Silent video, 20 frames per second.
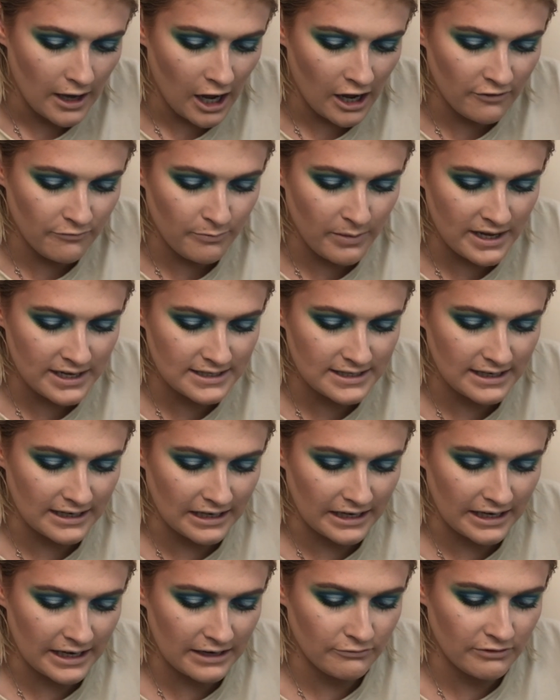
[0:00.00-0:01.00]
I've
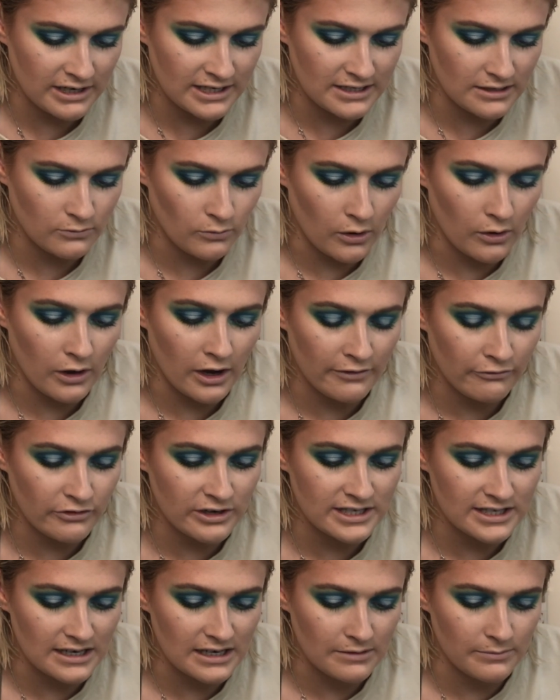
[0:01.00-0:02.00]
basically recent well I've
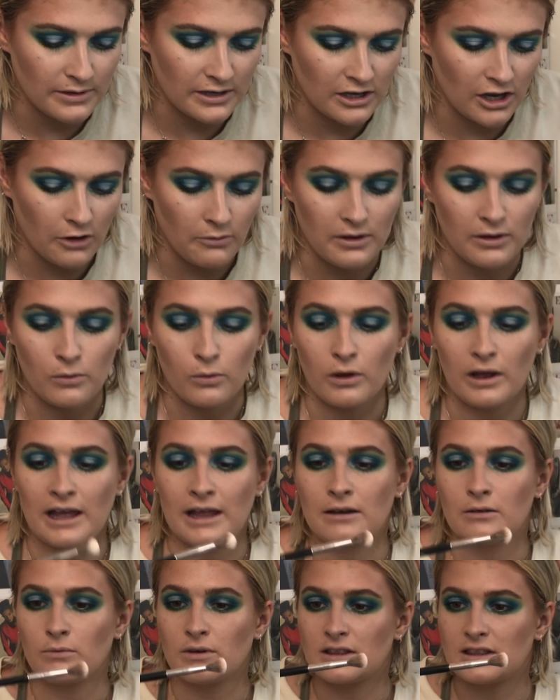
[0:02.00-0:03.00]
recently been going
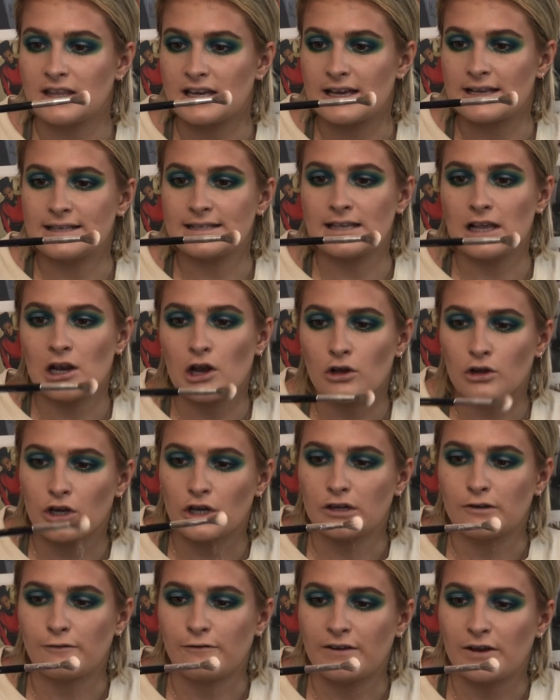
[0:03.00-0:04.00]
in with this look
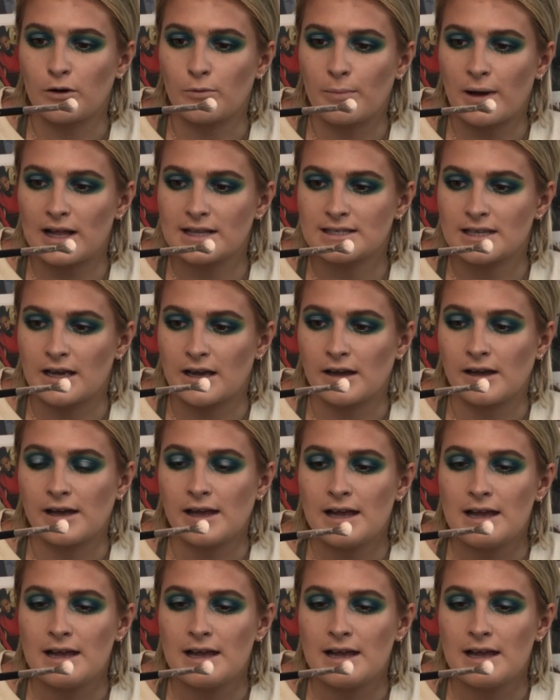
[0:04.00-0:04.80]
good feel better